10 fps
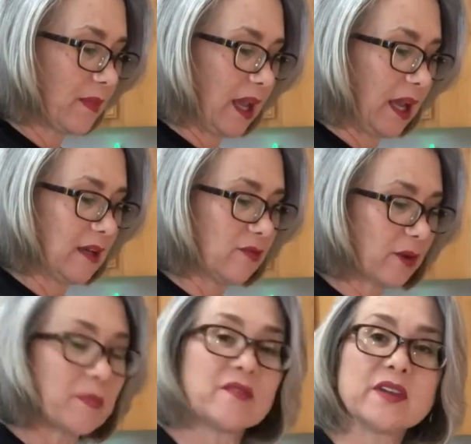And
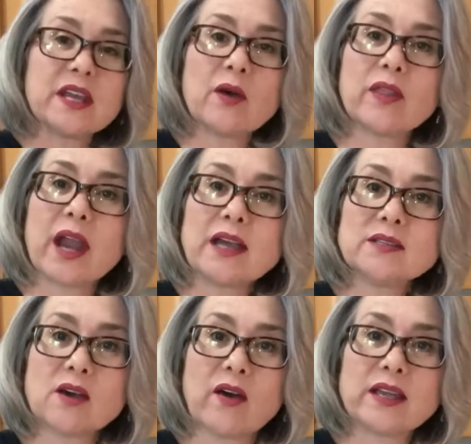from the video that I
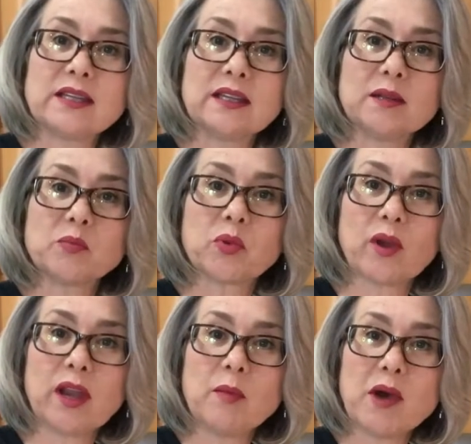saw, he did it
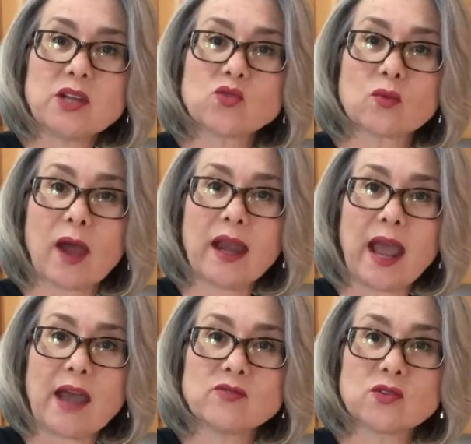pretty much right
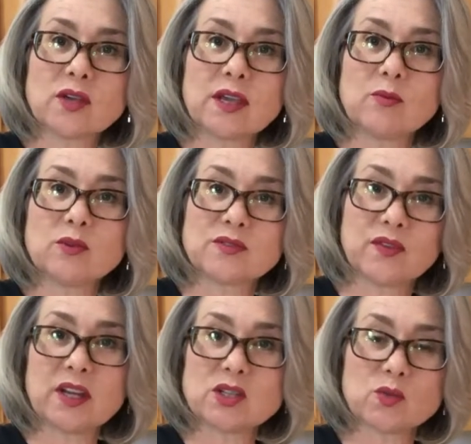after he was
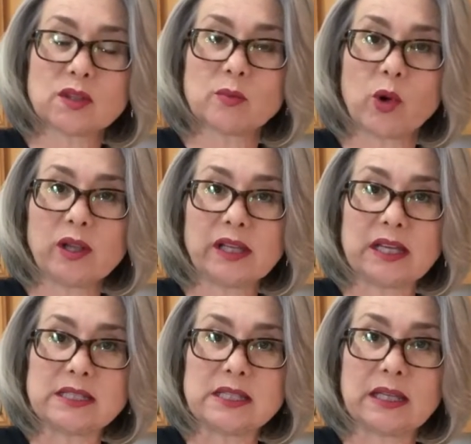finished with the boiling
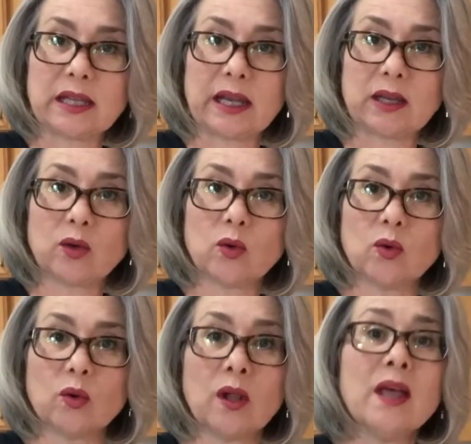and didn't let it
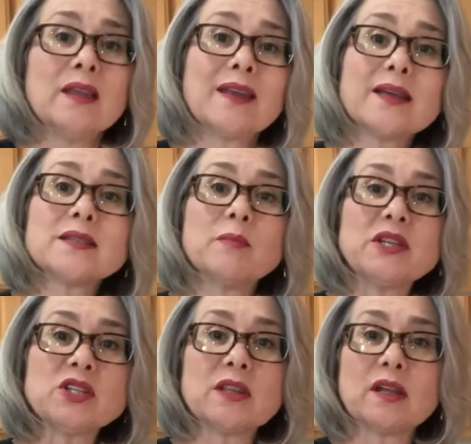cool. Not to
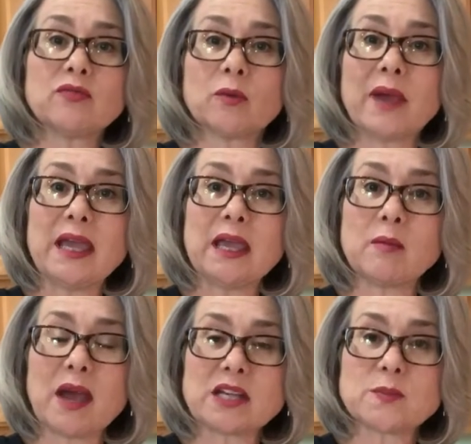mention that if you're making
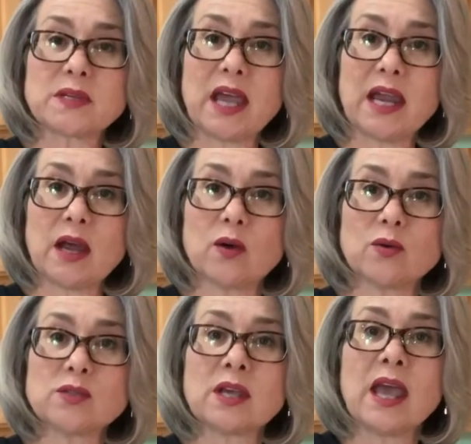mashed
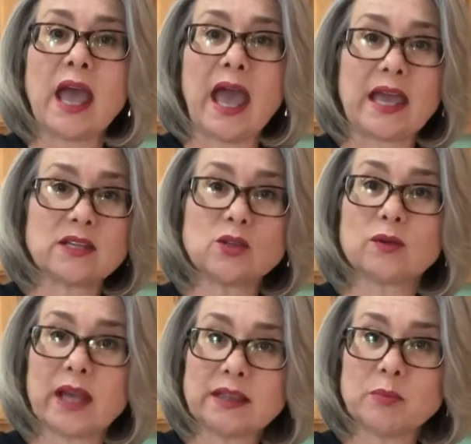potatoes and you
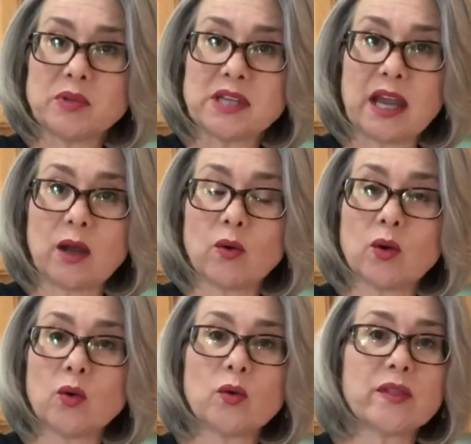let the potato
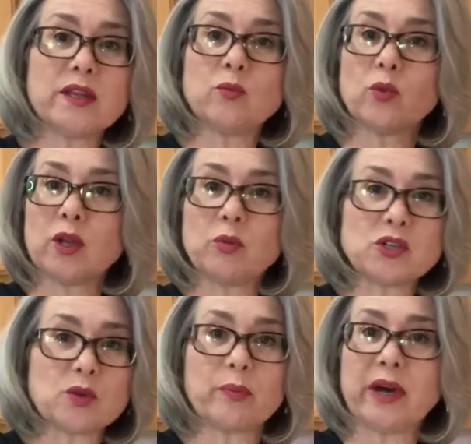cool, then when you
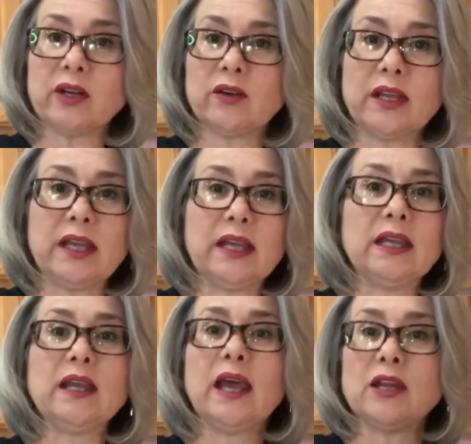put your butter
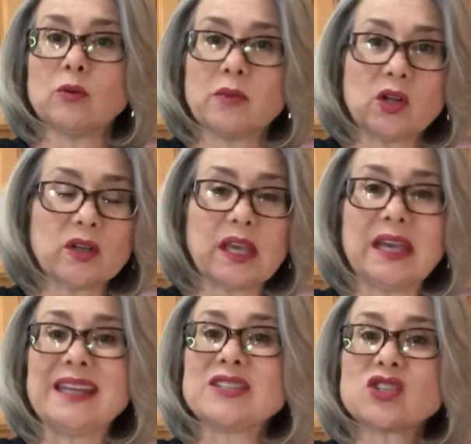in and your milk
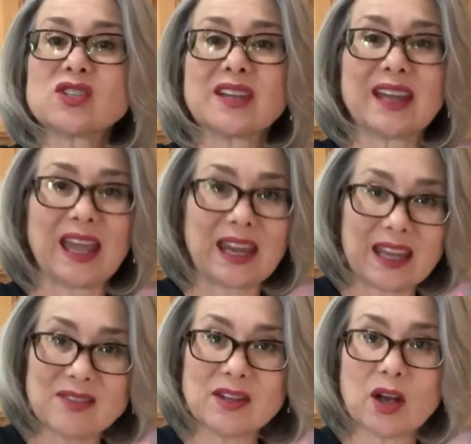in, it's just going to get
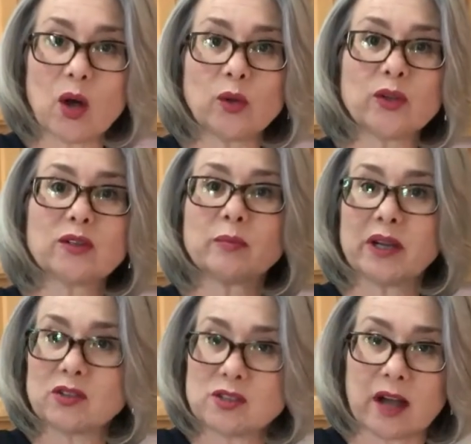even colder. The
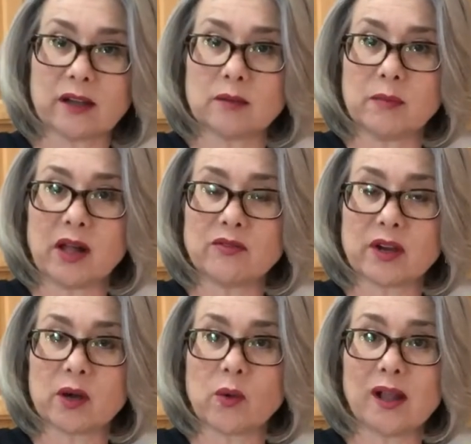butter's not going to melt
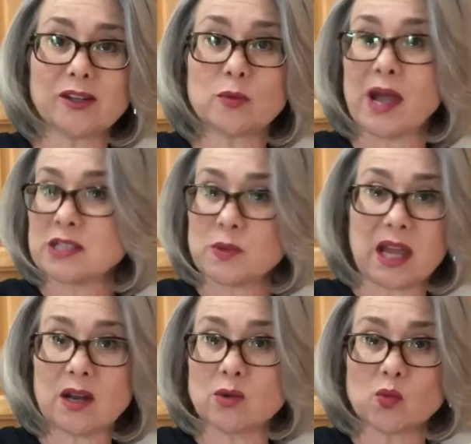very well, and your mashed
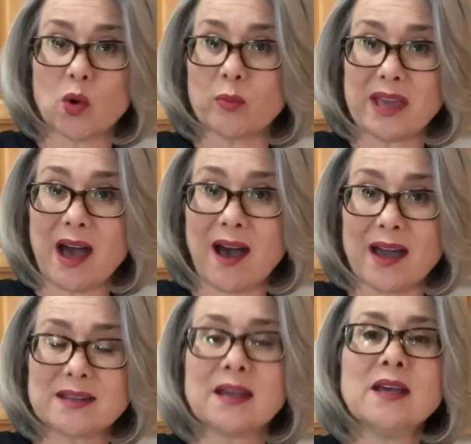potatoes won't be
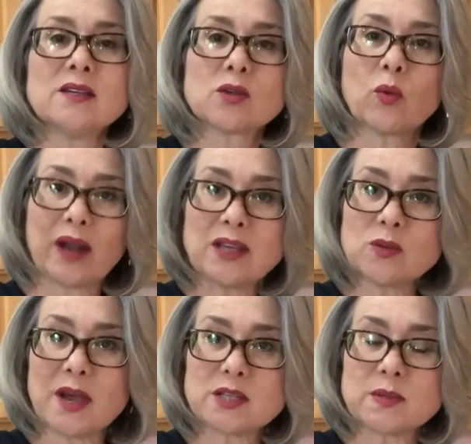hot. So when I do
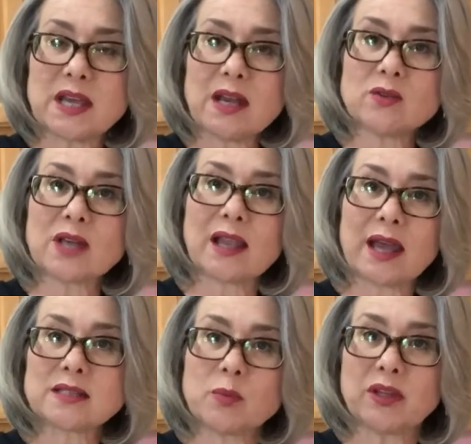mashed potatoes, I
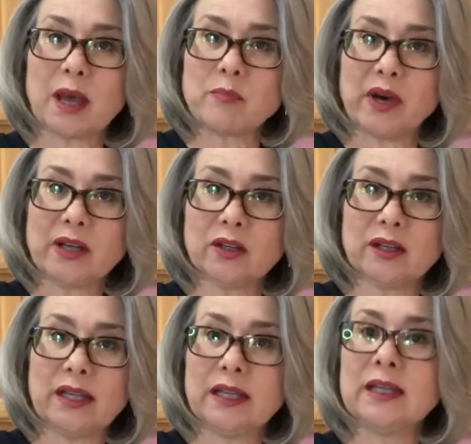like to put that butter
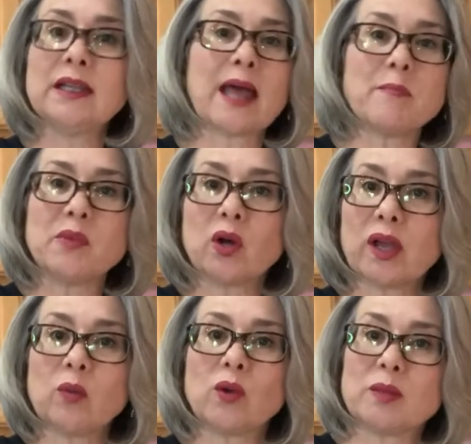in and that milk
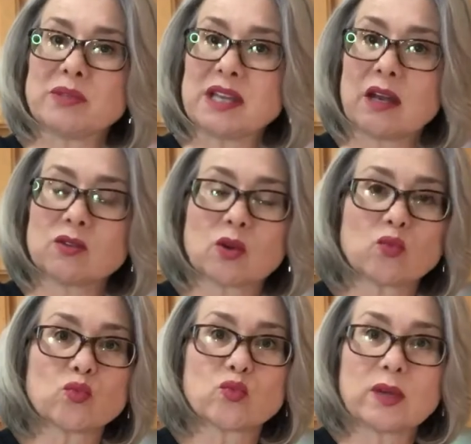in when the potatoes are
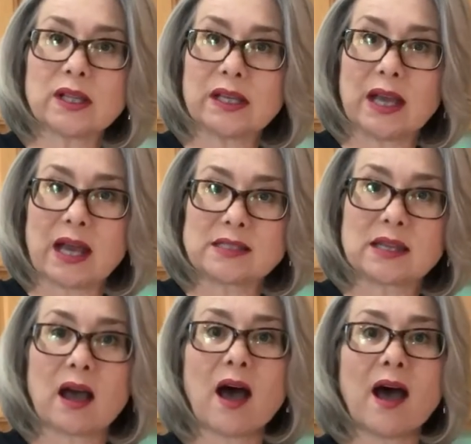really nice
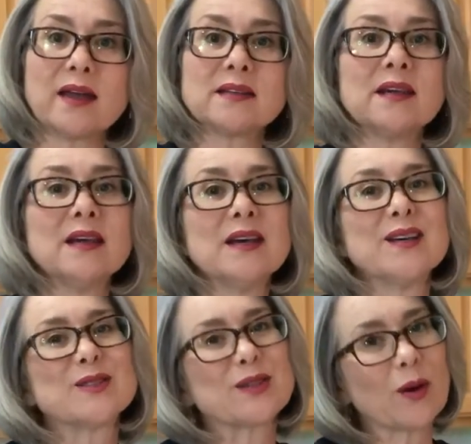and hot.
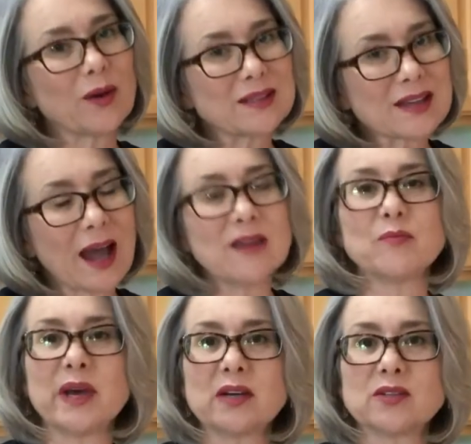So it's kind of
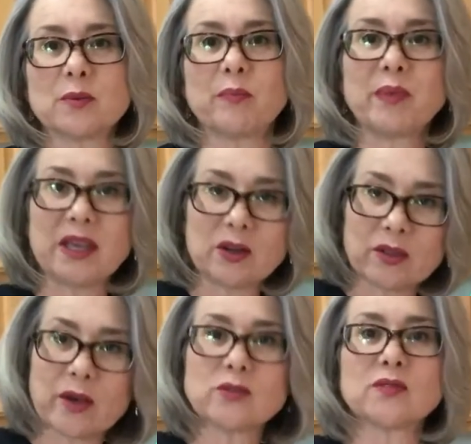better to peel
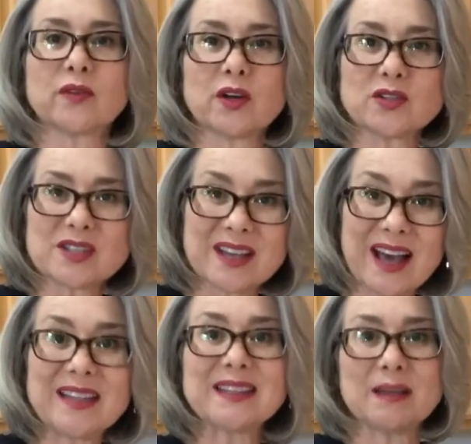those first,
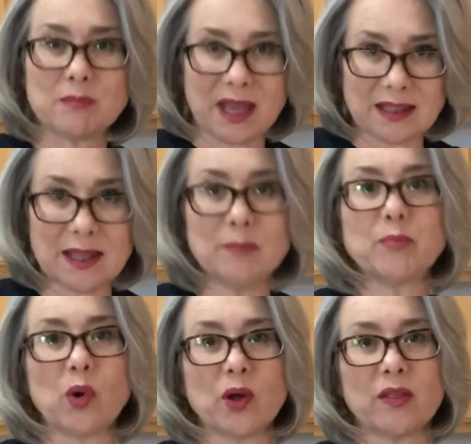cut them, and then
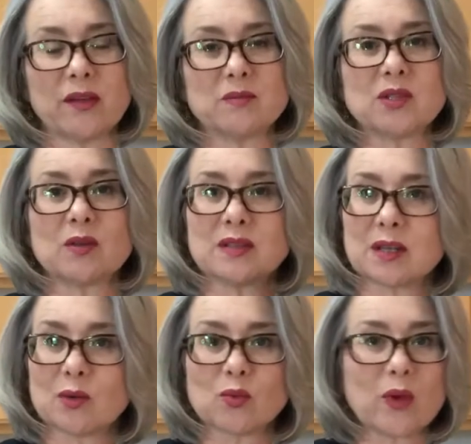boil them so that
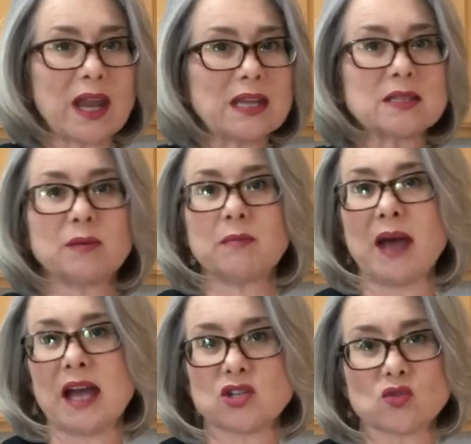they're ready to be
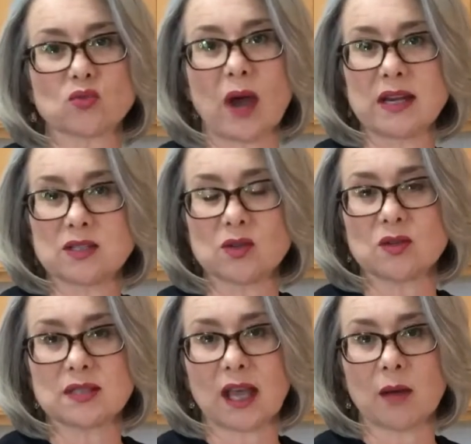mashed right as soon
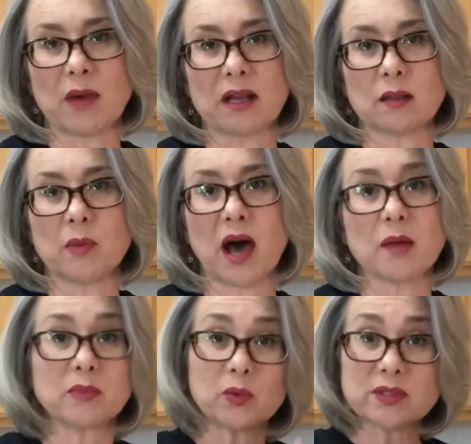as they come out of the
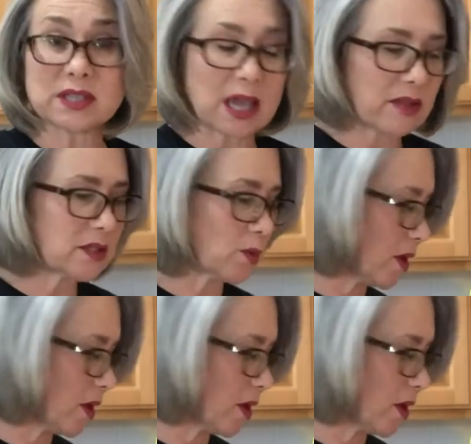pot. But we'll see how this